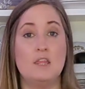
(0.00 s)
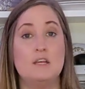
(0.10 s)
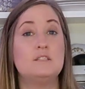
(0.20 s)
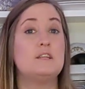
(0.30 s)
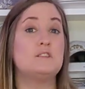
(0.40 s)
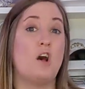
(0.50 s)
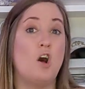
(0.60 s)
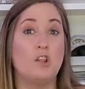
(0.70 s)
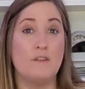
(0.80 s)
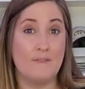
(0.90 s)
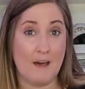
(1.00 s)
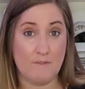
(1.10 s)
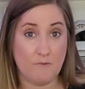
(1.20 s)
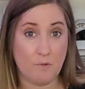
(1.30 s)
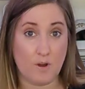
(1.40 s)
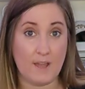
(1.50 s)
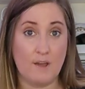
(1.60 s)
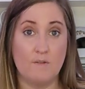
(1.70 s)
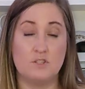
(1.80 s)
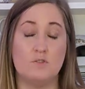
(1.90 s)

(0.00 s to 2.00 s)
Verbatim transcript: This does all of that for you.